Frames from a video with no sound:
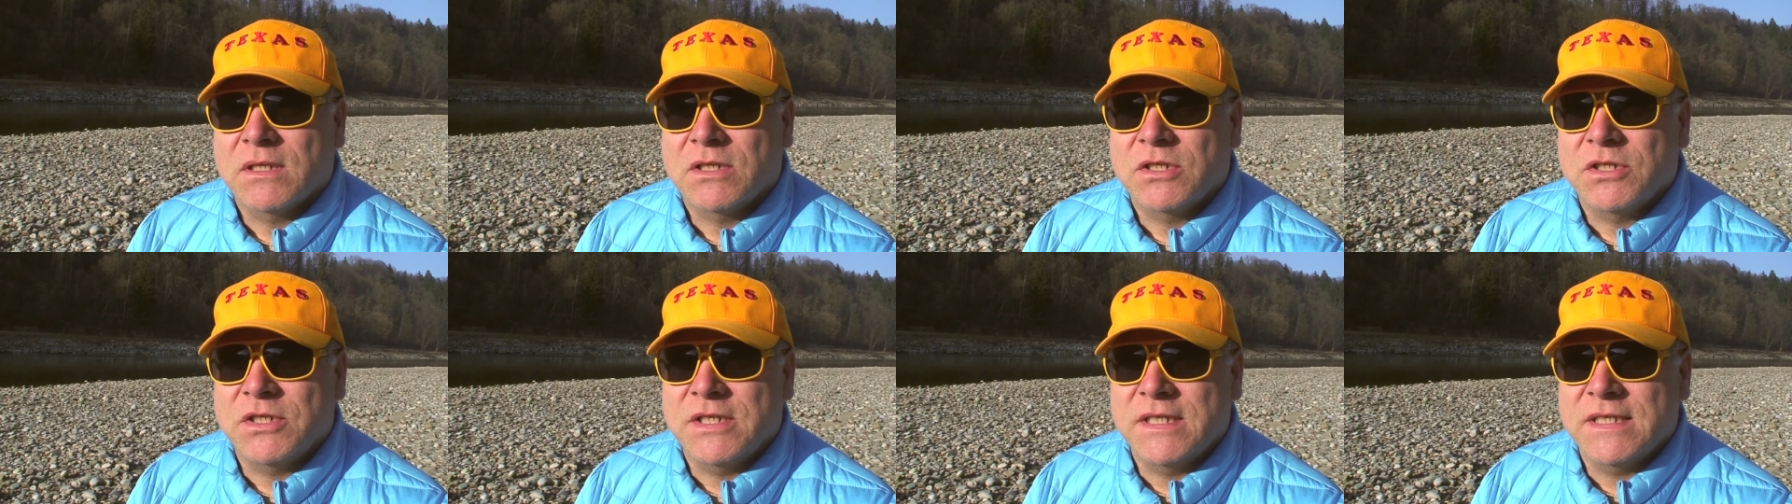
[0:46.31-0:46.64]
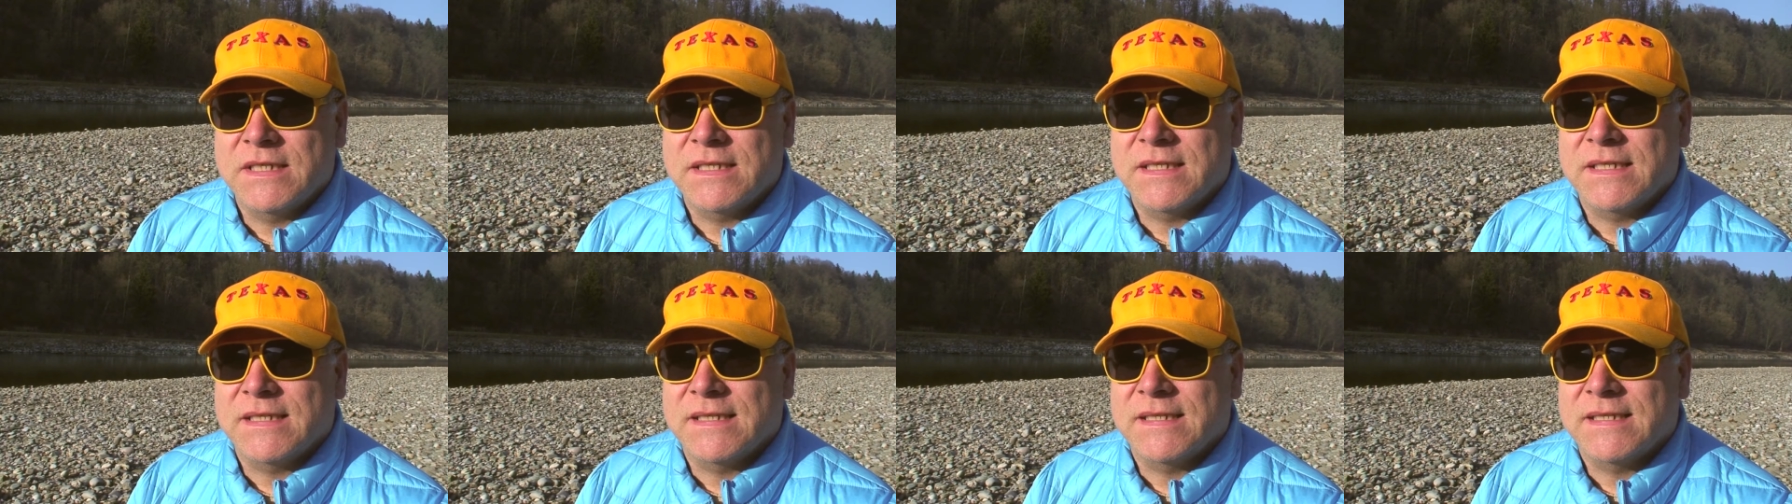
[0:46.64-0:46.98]

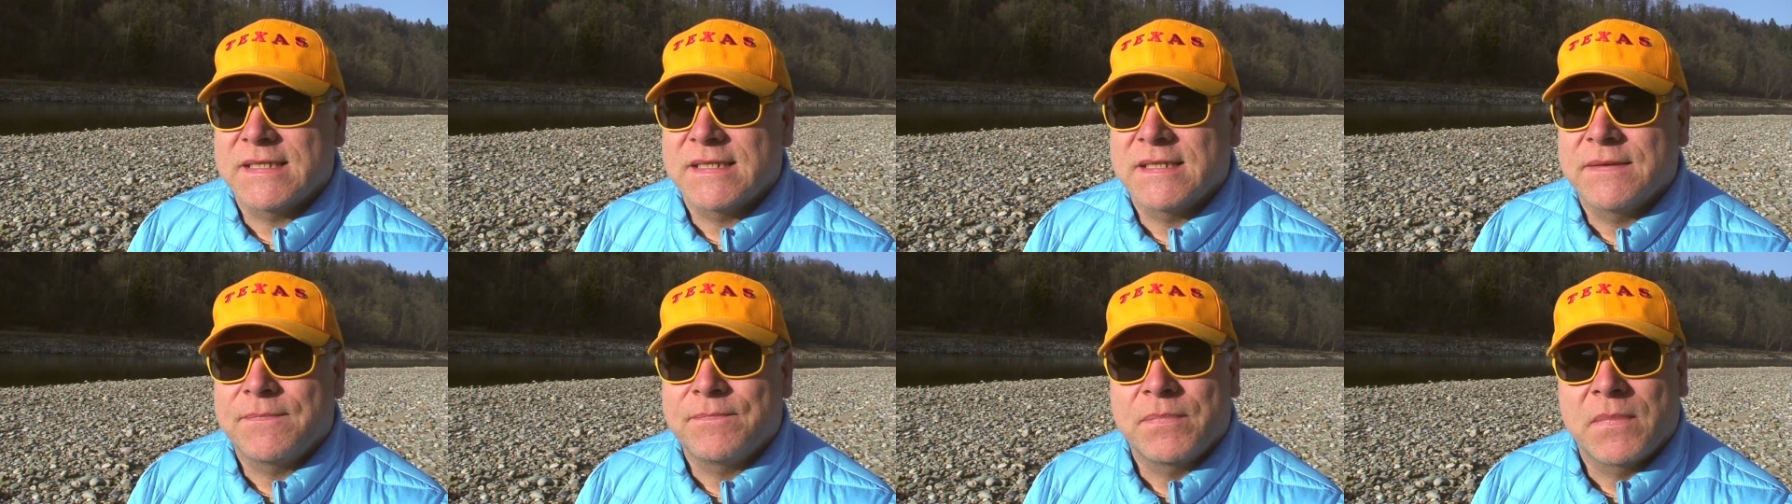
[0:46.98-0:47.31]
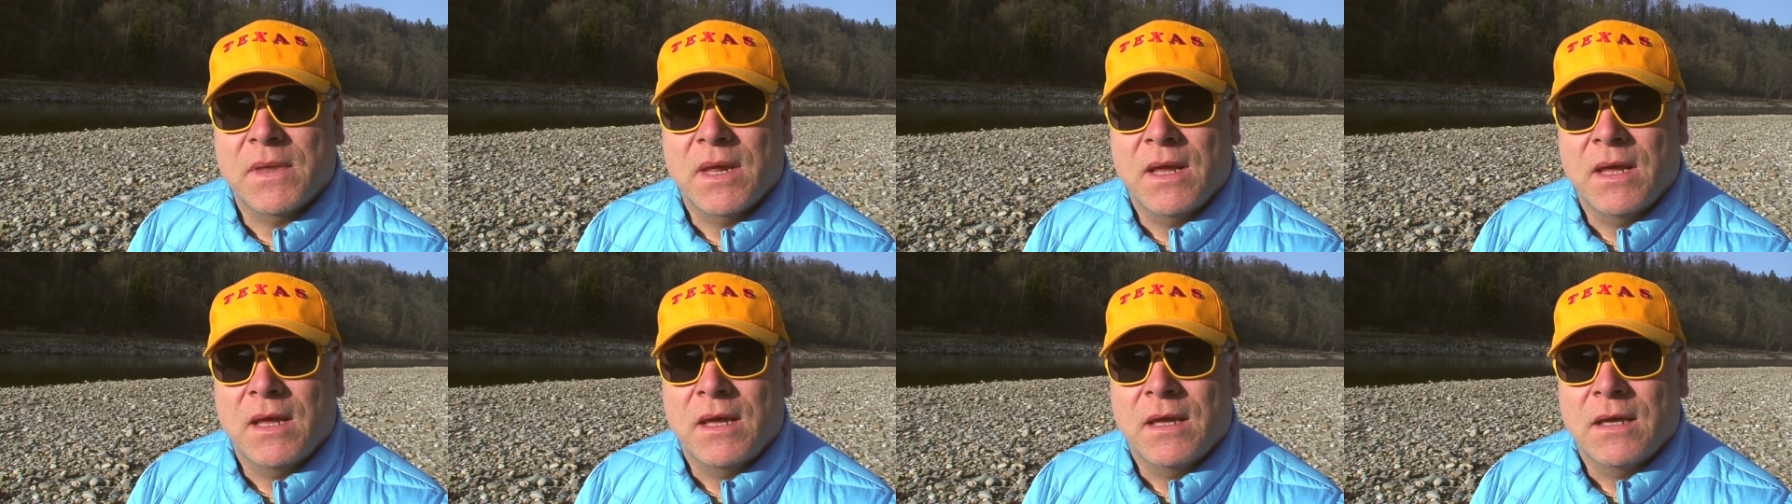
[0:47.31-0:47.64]
Jesus?
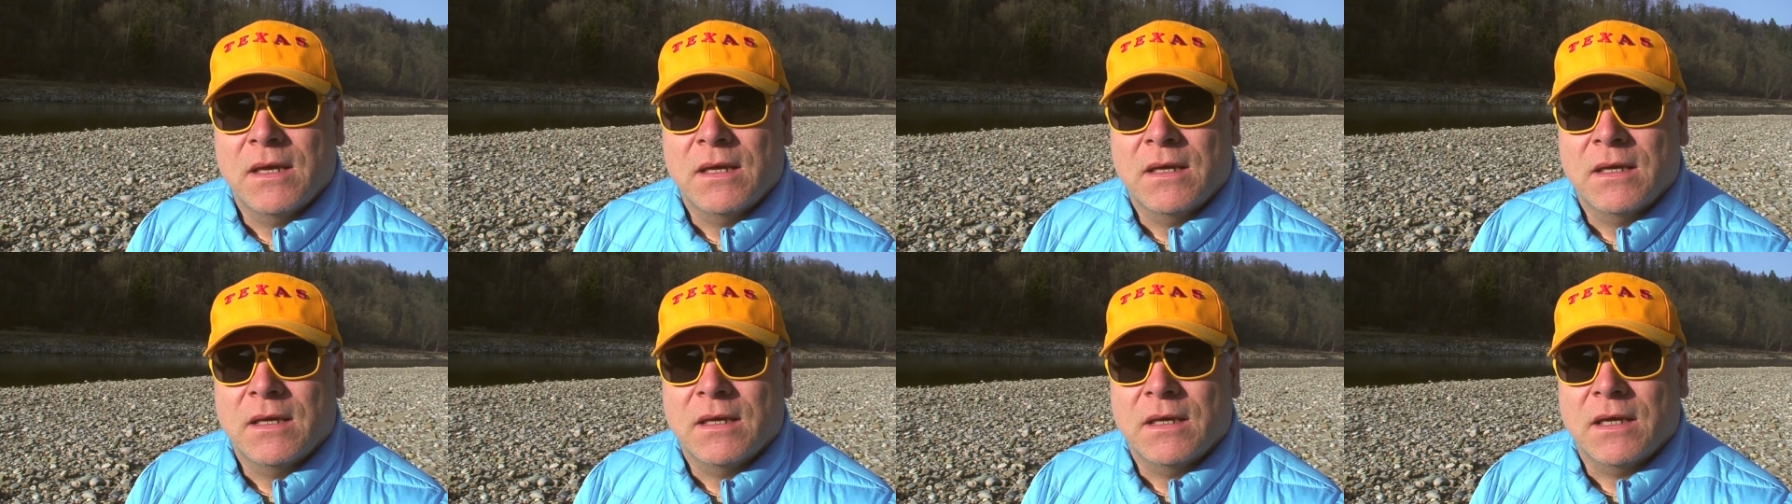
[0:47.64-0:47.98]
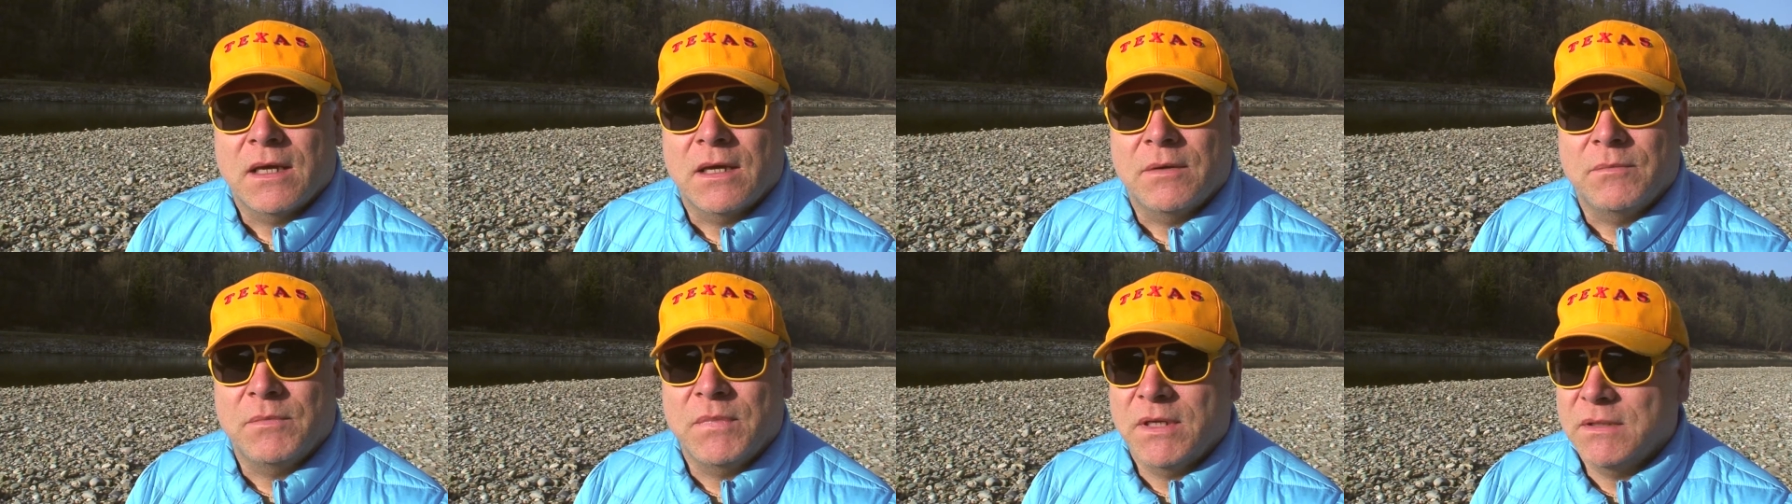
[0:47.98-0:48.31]

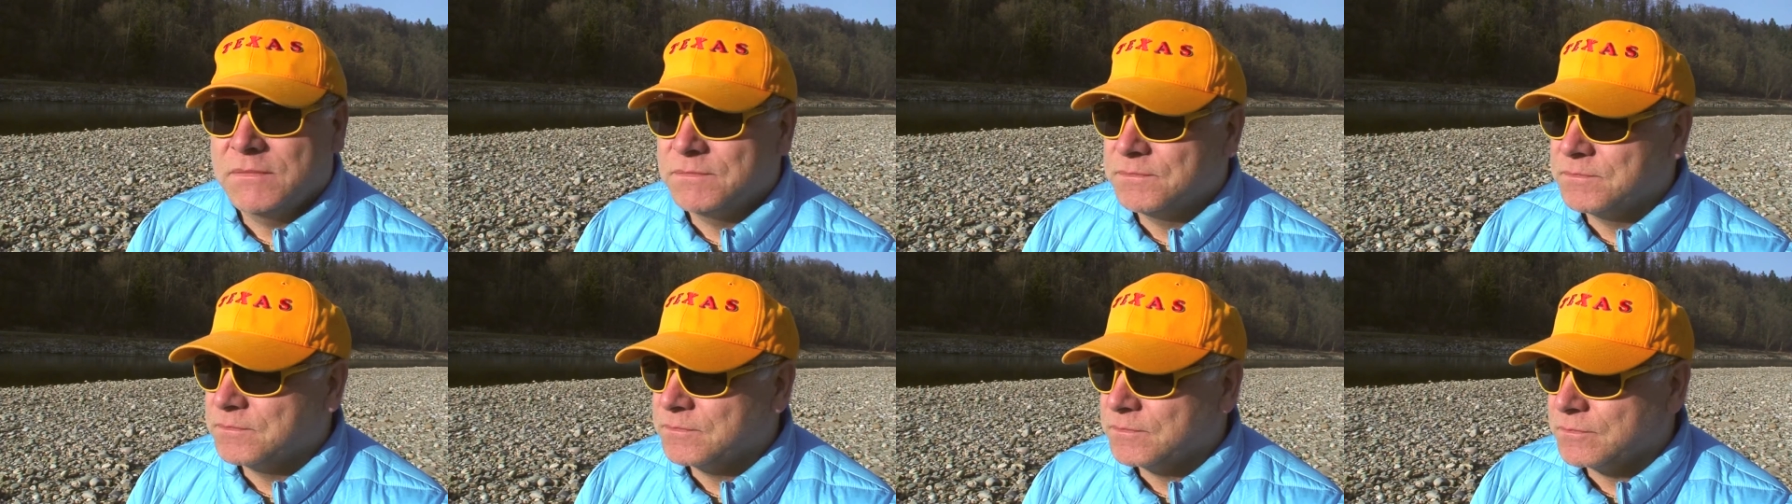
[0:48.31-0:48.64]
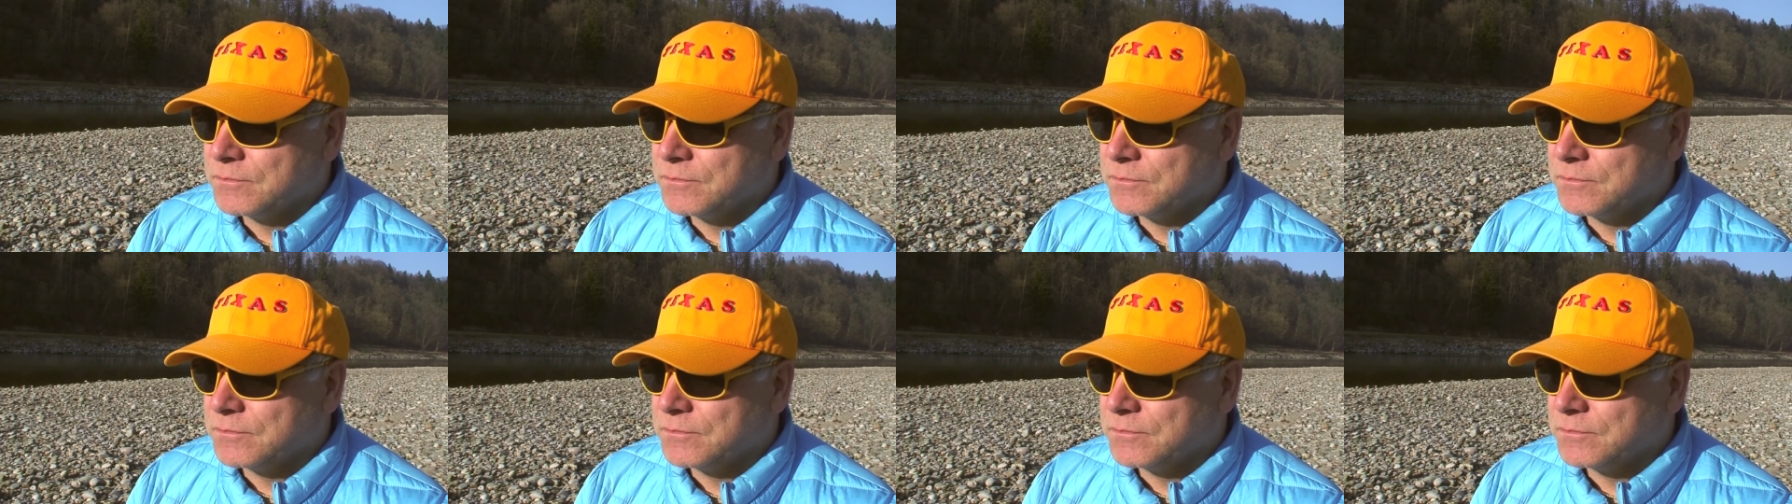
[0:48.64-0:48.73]
I mean,